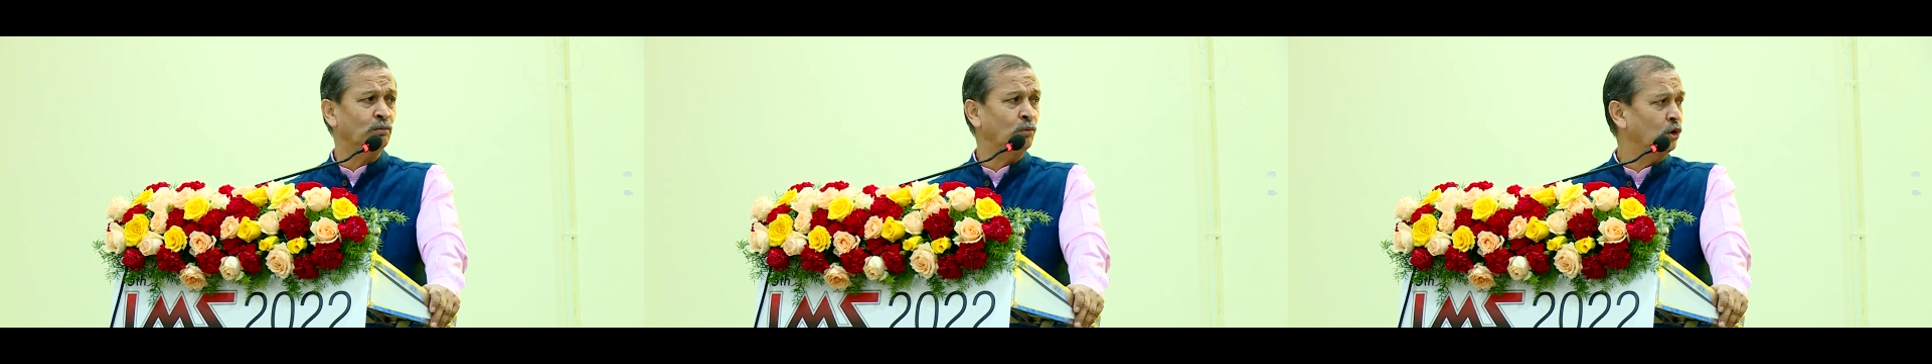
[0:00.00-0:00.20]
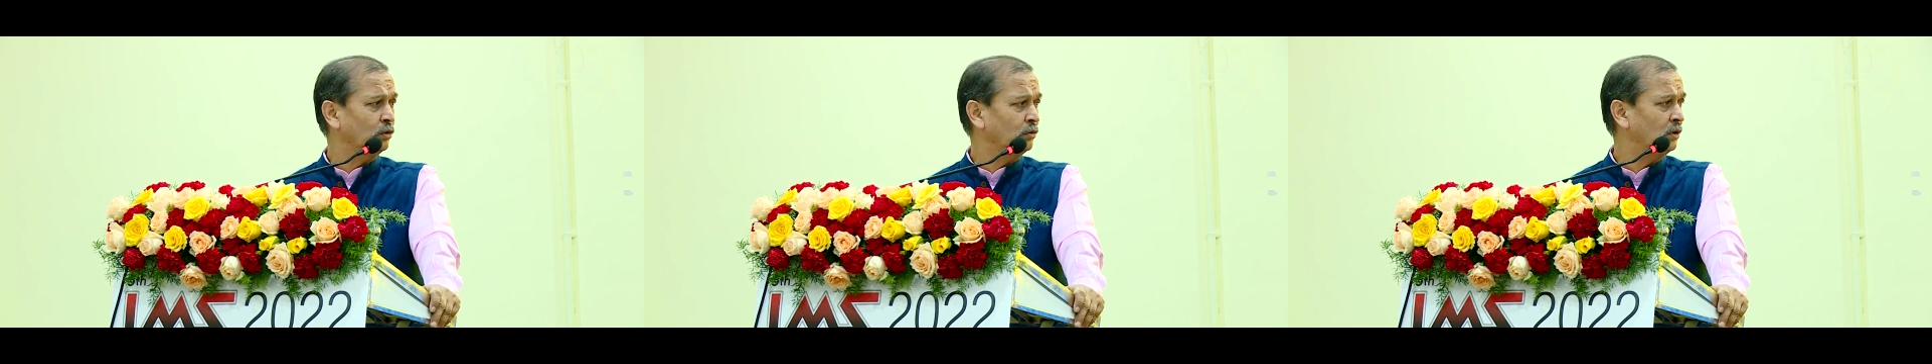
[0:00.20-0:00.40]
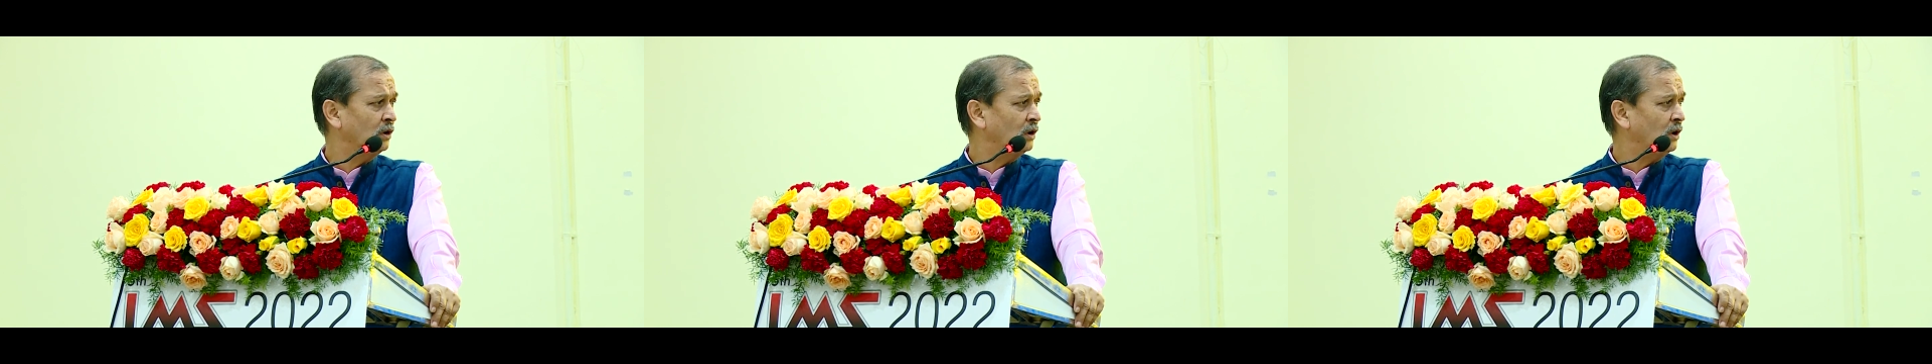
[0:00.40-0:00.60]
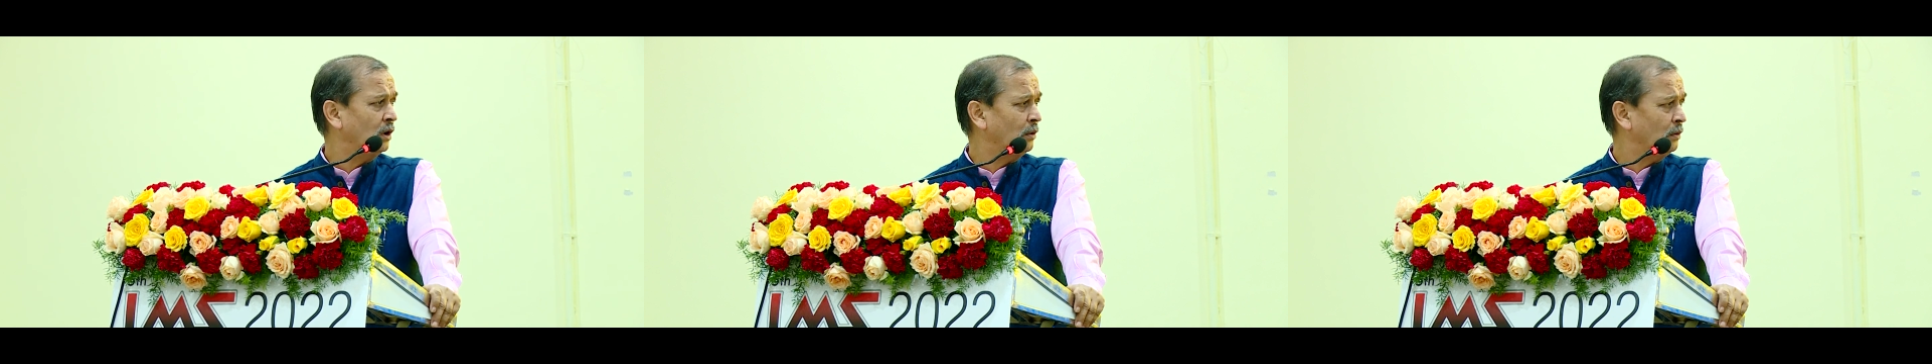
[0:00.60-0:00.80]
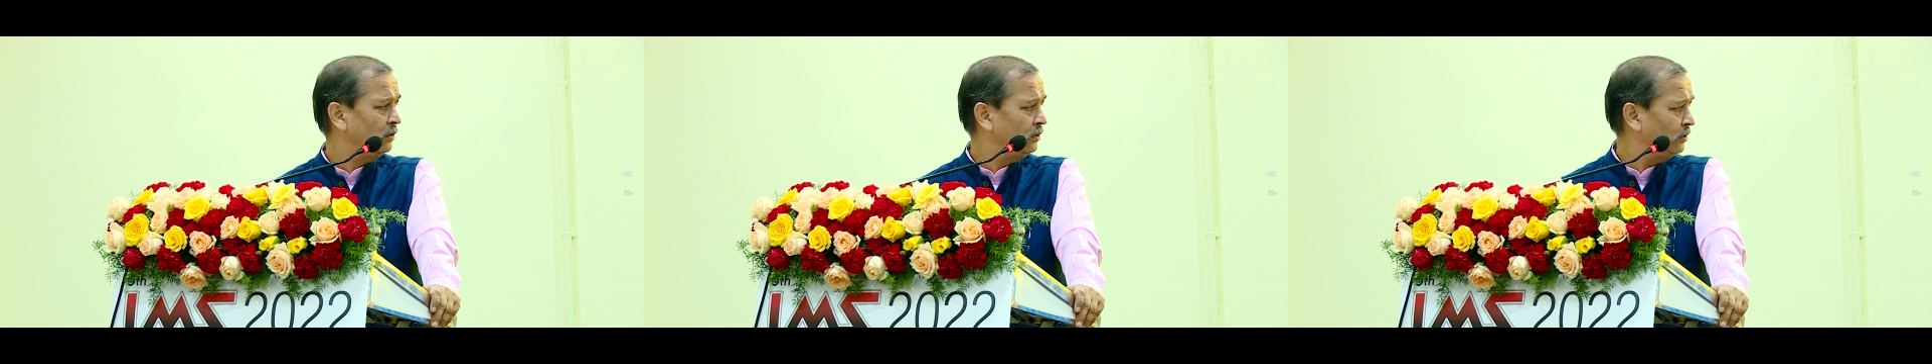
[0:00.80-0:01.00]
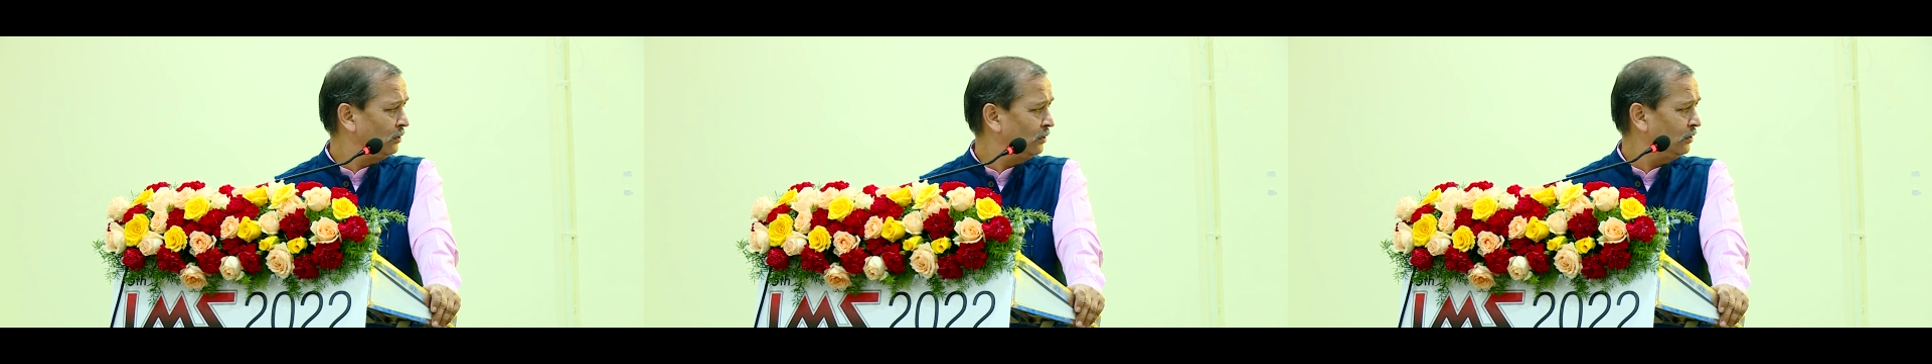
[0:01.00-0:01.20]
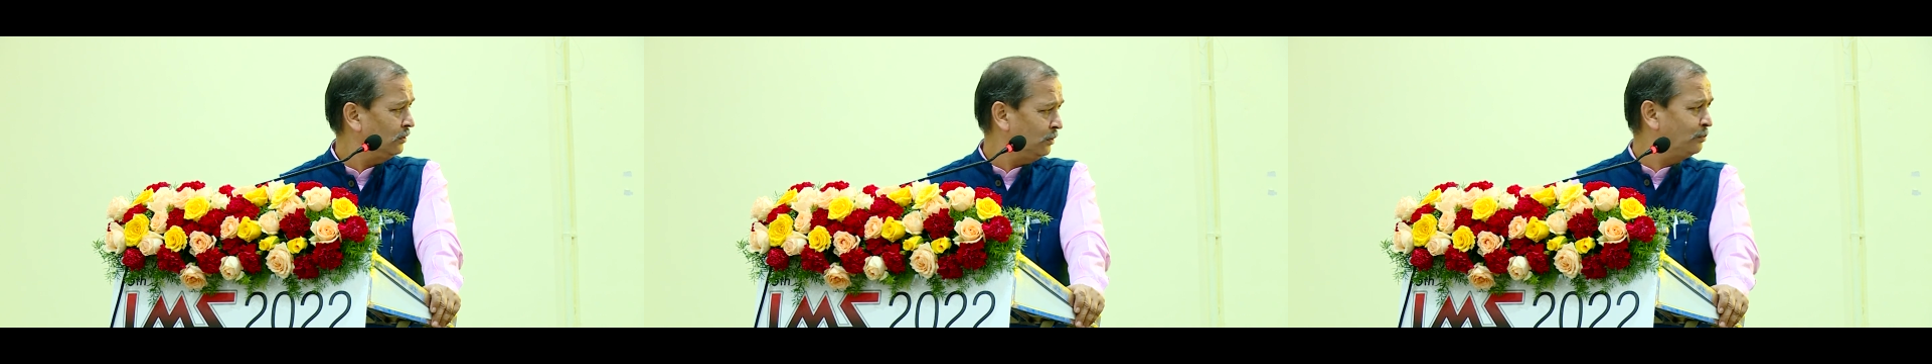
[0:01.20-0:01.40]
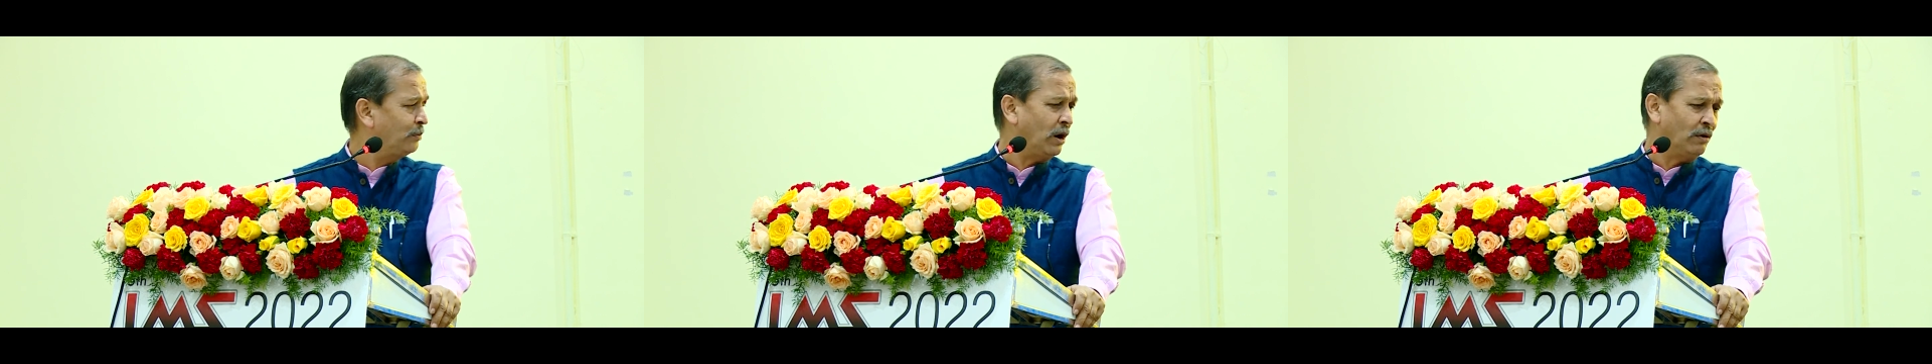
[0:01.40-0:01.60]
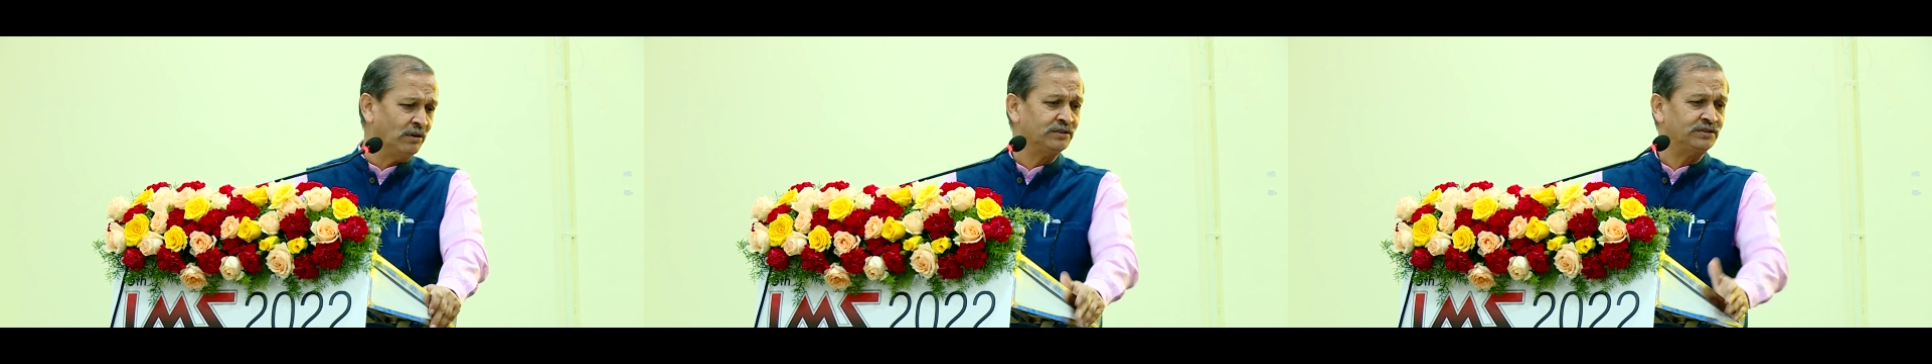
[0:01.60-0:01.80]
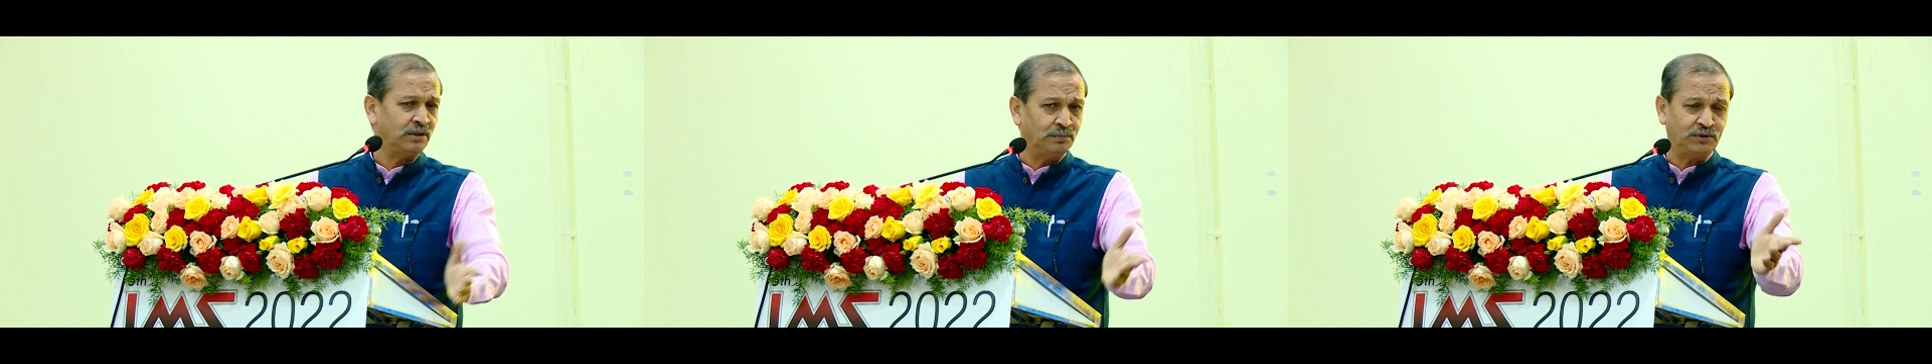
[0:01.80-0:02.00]
more power
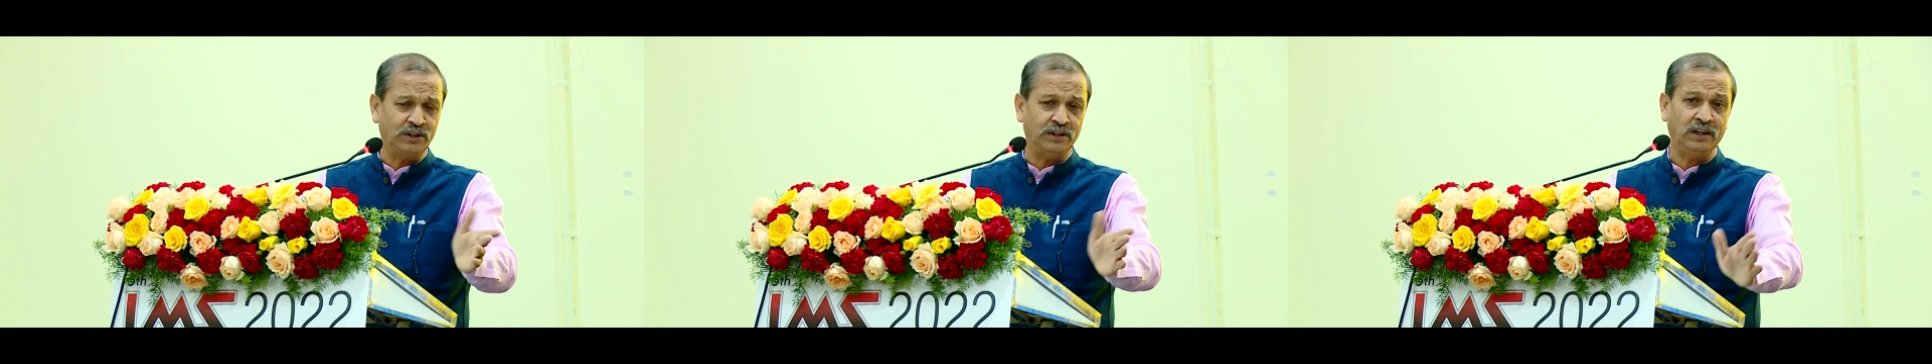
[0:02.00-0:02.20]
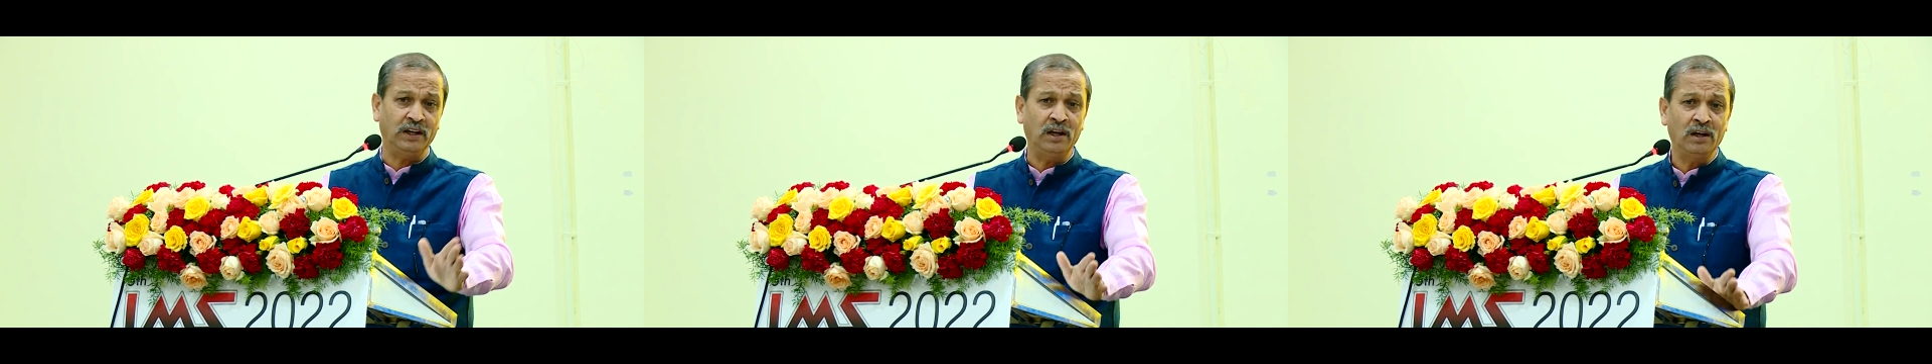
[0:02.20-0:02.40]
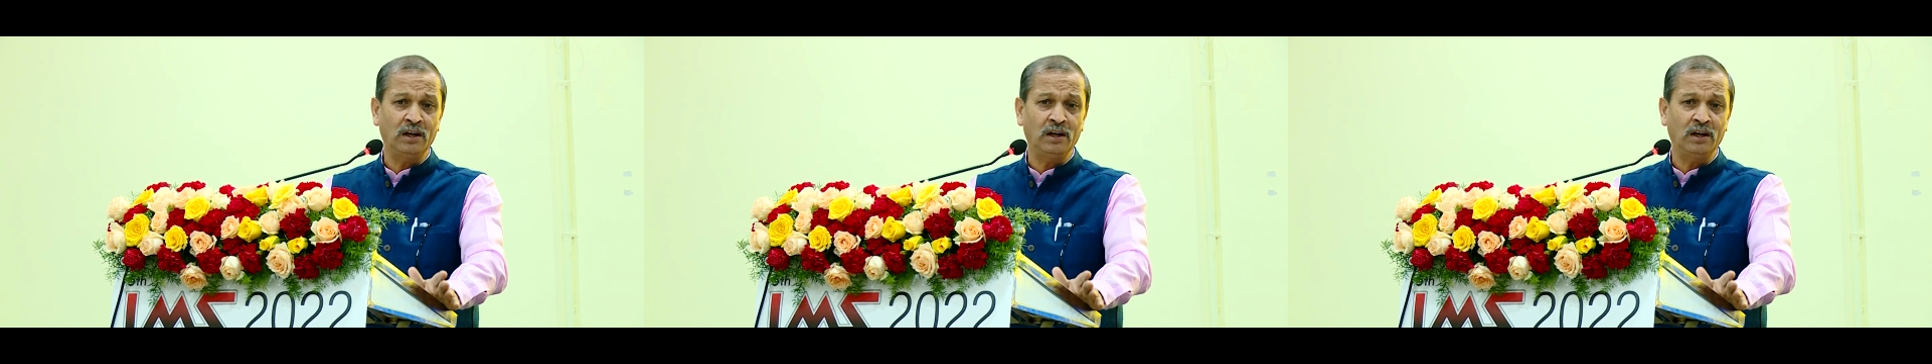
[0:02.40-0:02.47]
subsidy.